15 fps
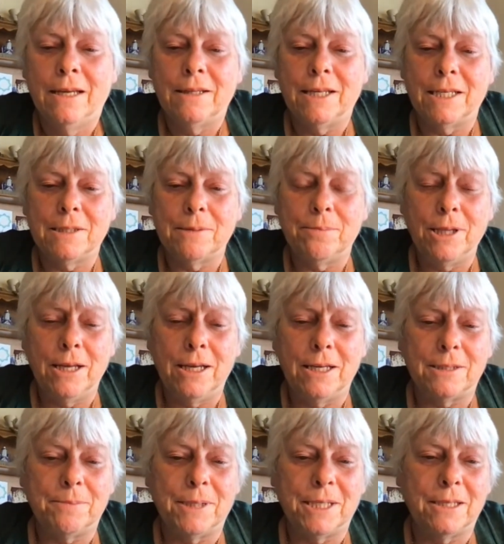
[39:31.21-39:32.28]
that's a
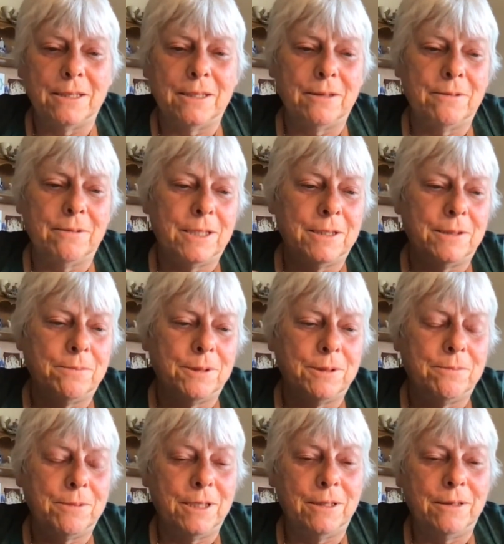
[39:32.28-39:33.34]
plus because otherwise
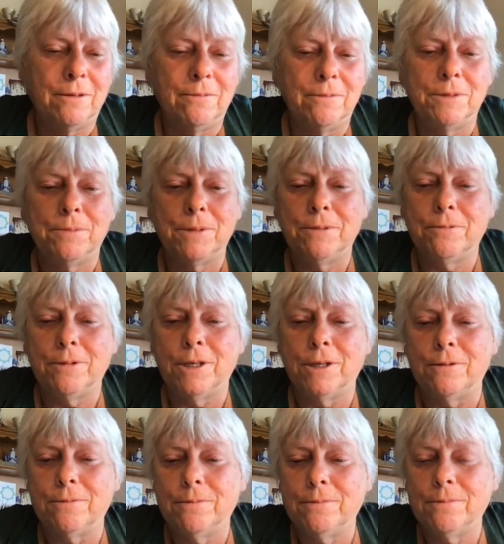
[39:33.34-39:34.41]
would we would we grow?